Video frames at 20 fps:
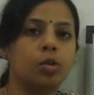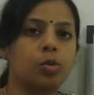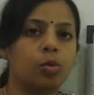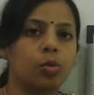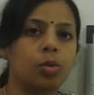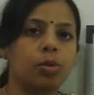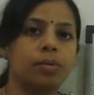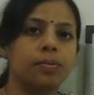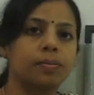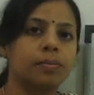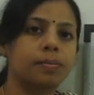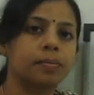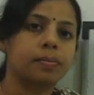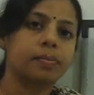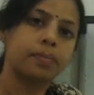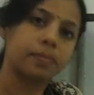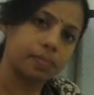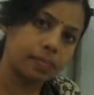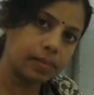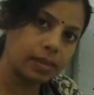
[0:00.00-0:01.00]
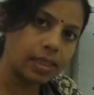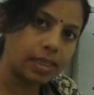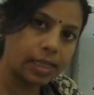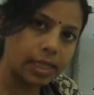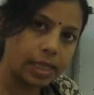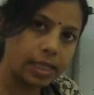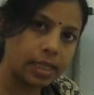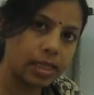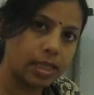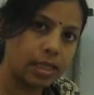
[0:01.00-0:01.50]
u.
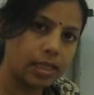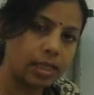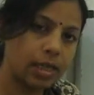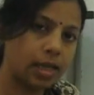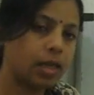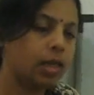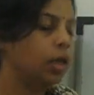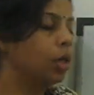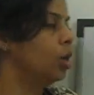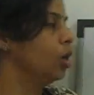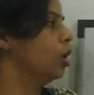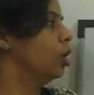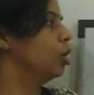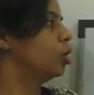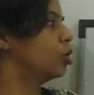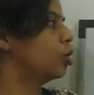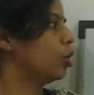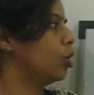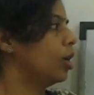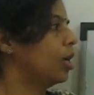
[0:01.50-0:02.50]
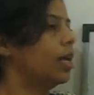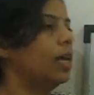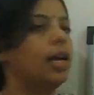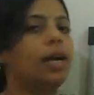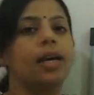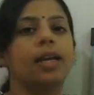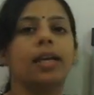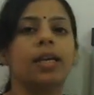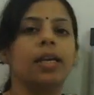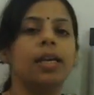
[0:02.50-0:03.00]
Clear? So
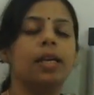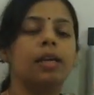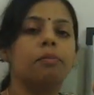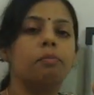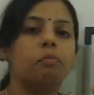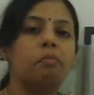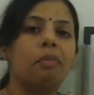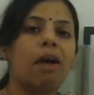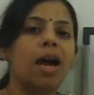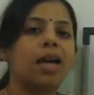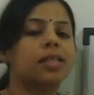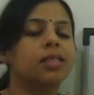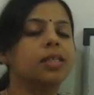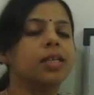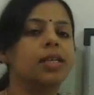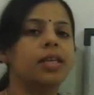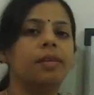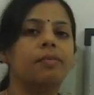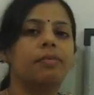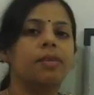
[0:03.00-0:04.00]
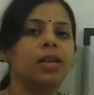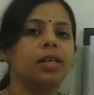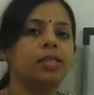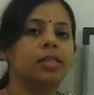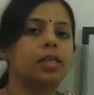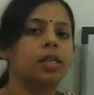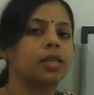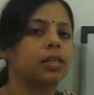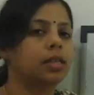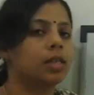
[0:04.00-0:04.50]
here in partial
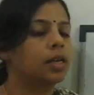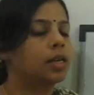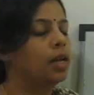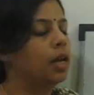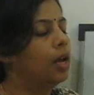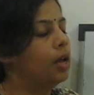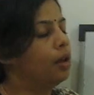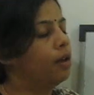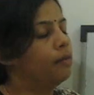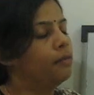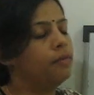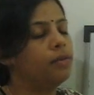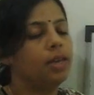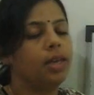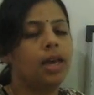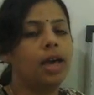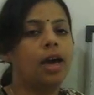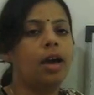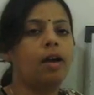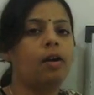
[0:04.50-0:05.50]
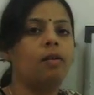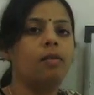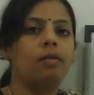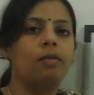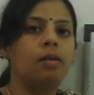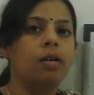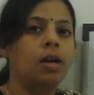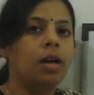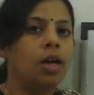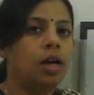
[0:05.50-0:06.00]
differentiation we
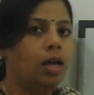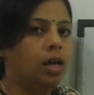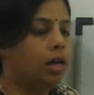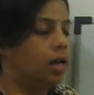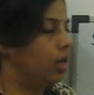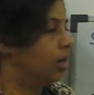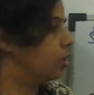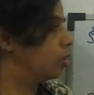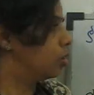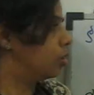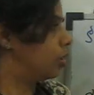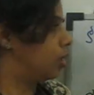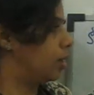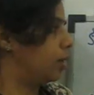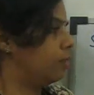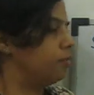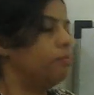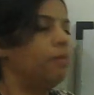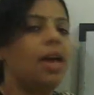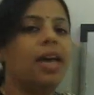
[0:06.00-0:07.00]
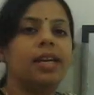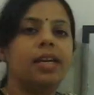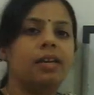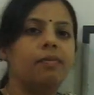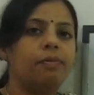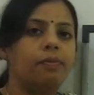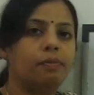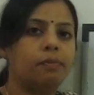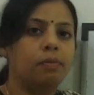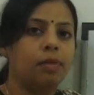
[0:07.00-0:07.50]
have
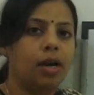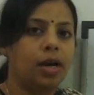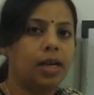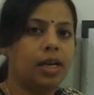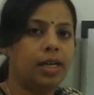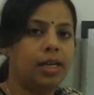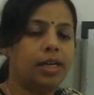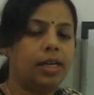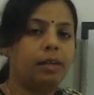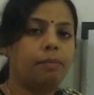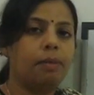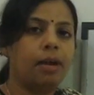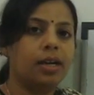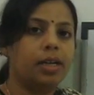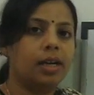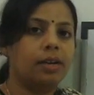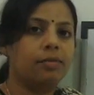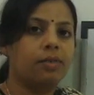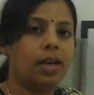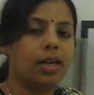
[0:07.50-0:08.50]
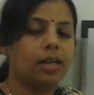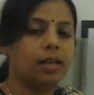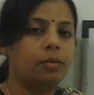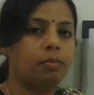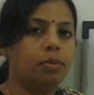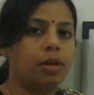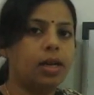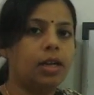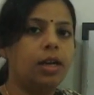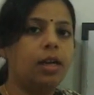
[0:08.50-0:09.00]
many independent
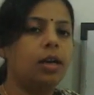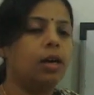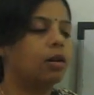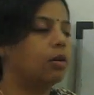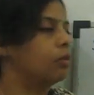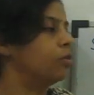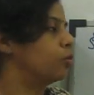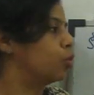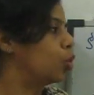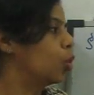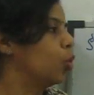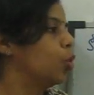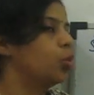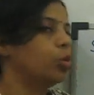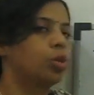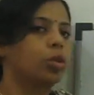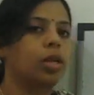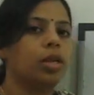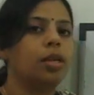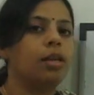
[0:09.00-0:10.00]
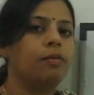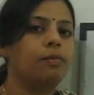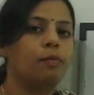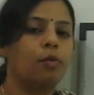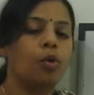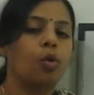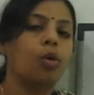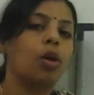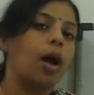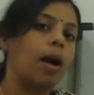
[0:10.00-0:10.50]
variable, 2, 3,
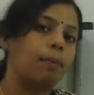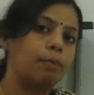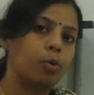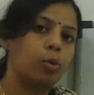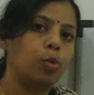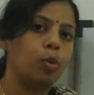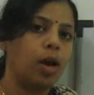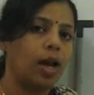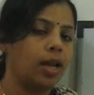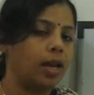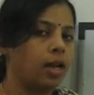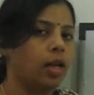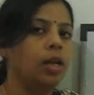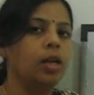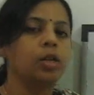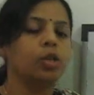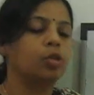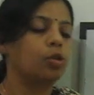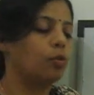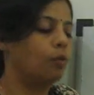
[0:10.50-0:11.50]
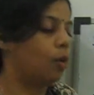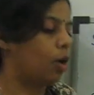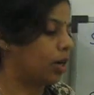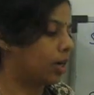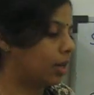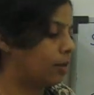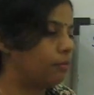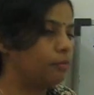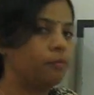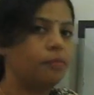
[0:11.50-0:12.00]
4 up to n. So
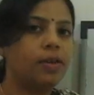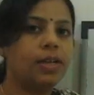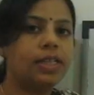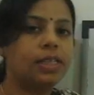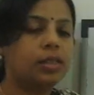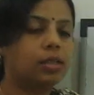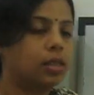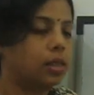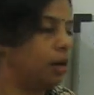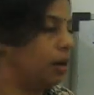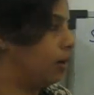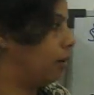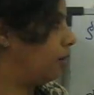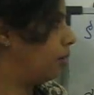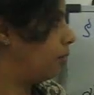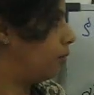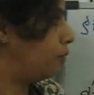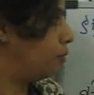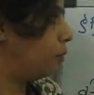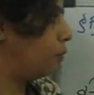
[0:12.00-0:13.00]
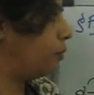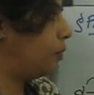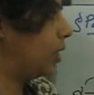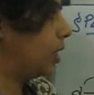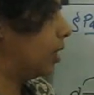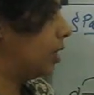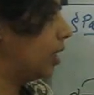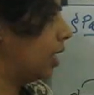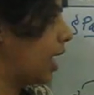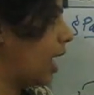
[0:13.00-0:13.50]
which
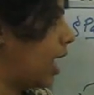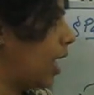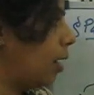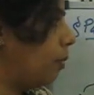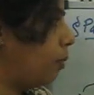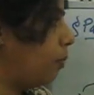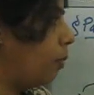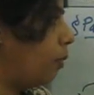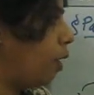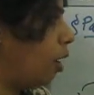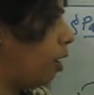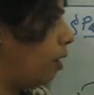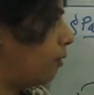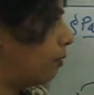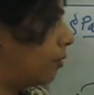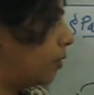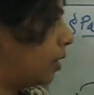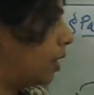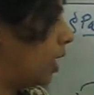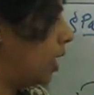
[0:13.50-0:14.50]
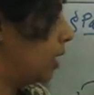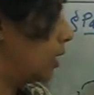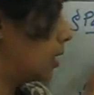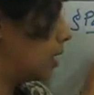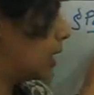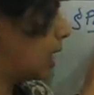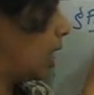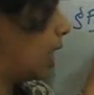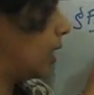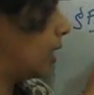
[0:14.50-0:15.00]
with the help of
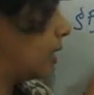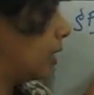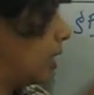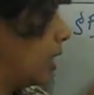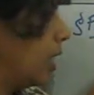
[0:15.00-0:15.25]
this and